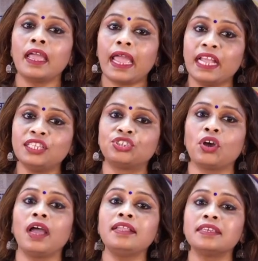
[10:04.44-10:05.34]

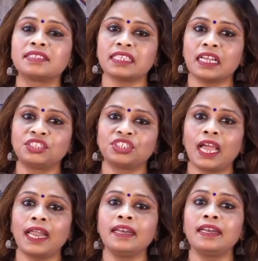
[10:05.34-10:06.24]
enjoy the
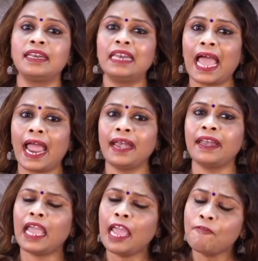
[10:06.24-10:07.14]
sunshine, land,
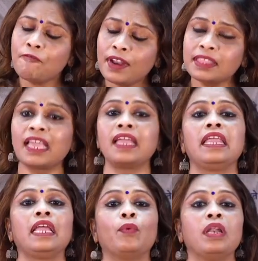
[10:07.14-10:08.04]
everything in
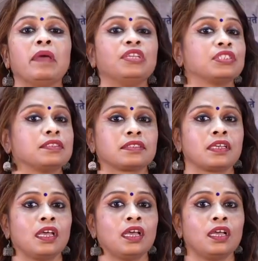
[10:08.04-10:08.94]
equal measures.
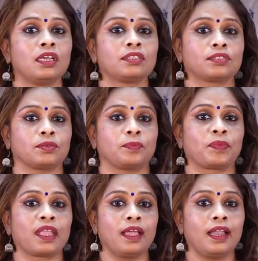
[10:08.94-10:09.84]
So,
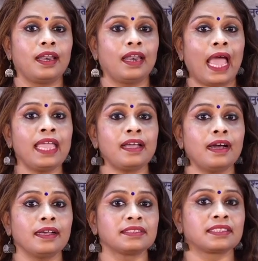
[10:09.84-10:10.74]
Like
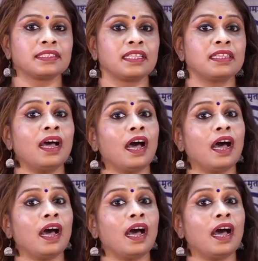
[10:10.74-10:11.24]
us, the